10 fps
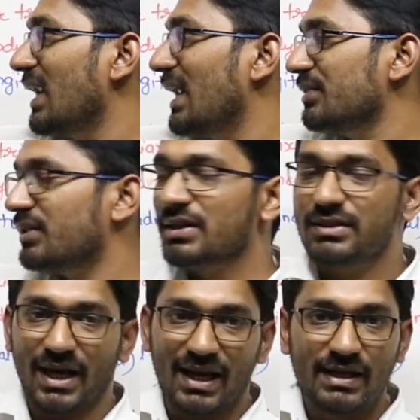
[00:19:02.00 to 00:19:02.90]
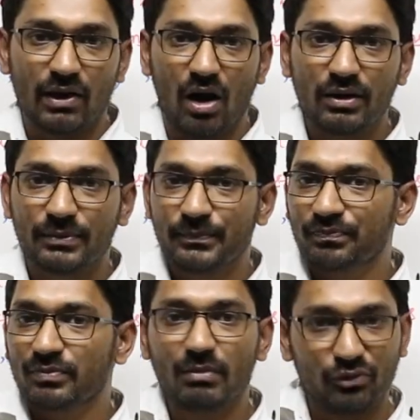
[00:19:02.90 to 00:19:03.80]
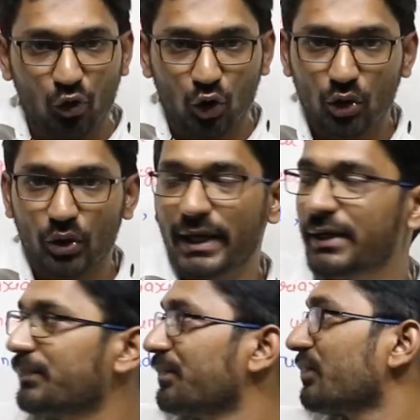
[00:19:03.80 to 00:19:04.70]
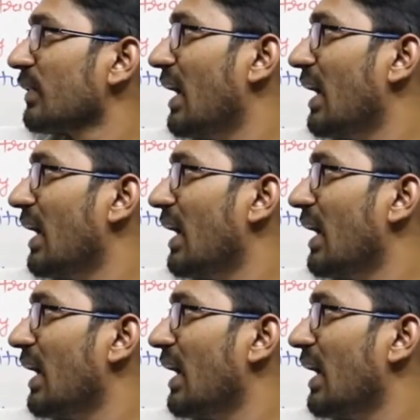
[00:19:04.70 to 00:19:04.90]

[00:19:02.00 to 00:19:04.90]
length is L0 before loading,